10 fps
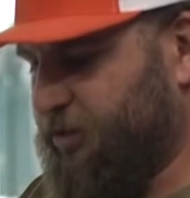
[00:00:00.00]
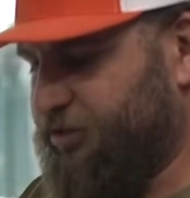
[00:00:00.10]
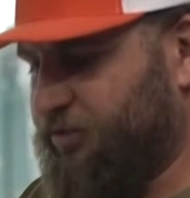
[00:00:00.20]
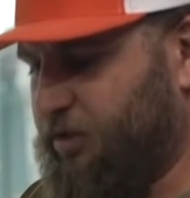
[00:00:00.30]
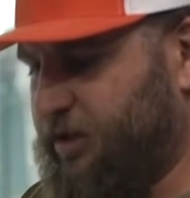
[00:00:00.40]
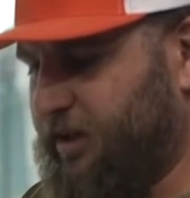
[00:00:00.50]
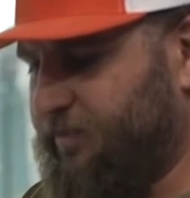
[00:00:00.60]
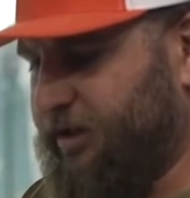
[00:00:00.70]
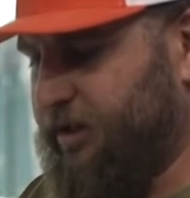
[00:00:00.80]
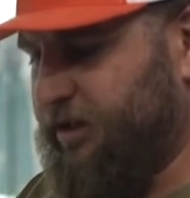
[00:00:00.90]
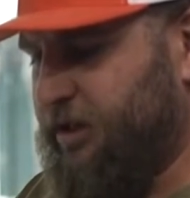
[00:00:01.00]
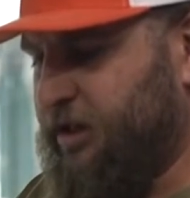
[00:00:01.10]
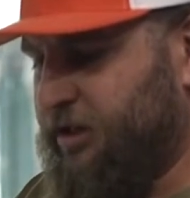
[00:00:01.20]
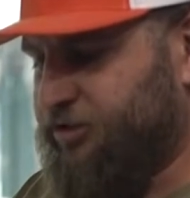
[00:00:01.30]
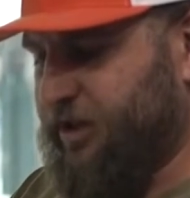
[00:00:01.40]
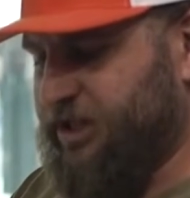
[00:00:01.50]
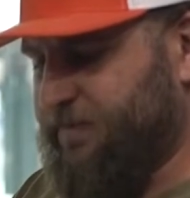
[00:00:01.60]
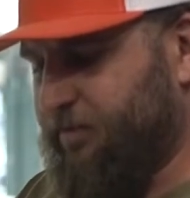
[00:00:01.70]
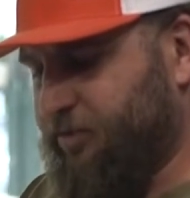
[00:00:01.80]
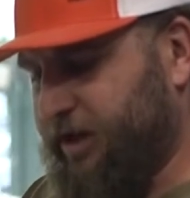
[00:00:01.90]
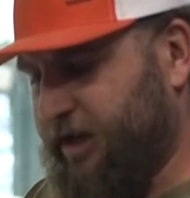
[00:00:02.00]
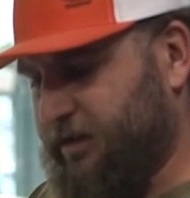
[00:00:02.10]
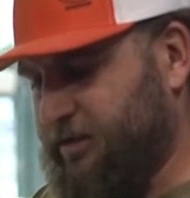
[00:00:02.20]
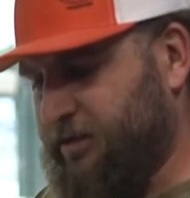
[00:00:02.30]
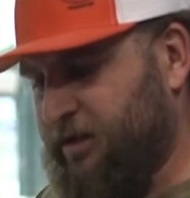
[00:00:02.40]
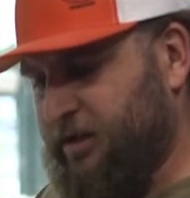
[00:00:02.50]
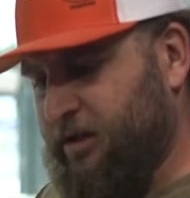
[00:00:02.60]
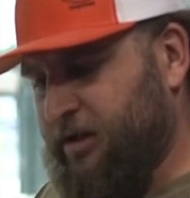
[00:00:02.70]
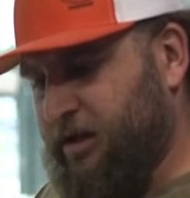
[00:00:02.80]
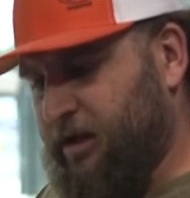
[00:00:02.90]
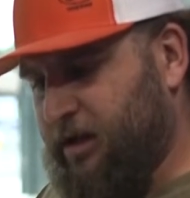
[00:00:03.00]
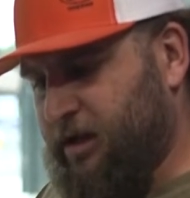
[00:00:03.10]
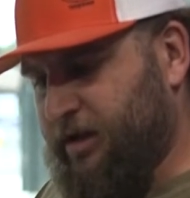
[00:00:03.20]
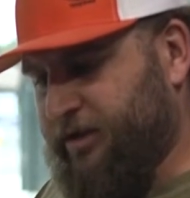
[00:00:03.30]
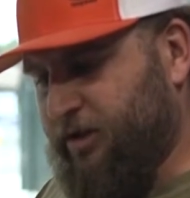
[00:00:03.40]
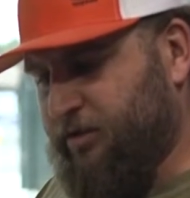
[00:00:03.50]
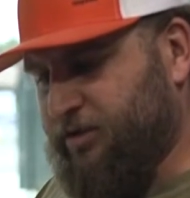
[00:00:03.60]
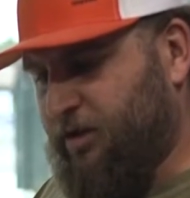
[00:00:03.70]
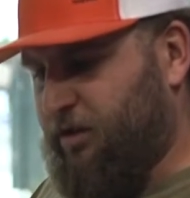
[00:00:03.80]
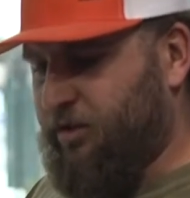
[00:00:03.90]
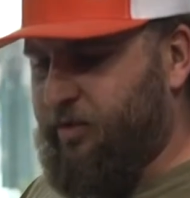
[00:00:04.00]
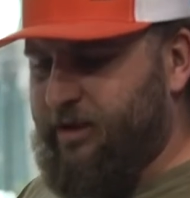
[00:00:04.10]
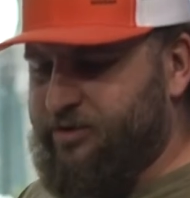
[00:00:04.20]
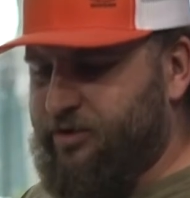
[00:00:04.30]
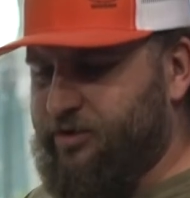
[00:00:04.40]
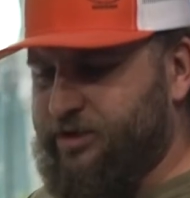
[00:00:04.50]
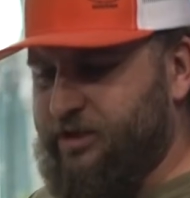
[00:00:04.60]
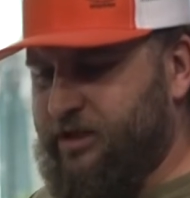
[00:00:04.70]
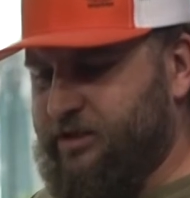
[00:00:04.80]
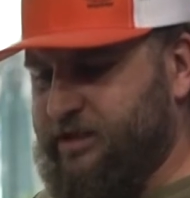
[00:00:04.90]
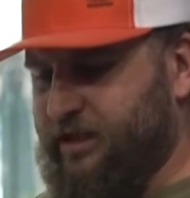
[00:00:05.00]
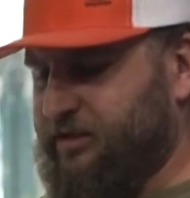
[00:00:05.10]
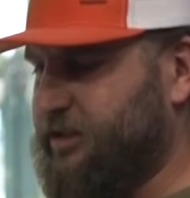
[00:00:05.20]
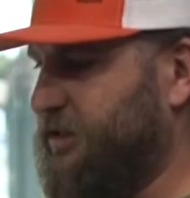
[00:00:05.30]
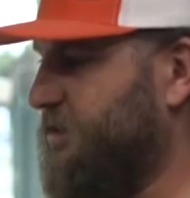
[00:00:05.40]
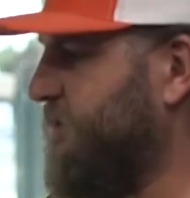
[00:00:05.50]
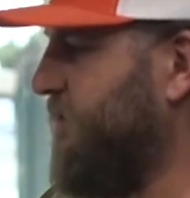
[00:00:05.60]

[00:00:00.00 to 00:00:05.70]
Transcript: Control Company, traceable brand, uh, goes all the way up to thirteen hundred Celsius.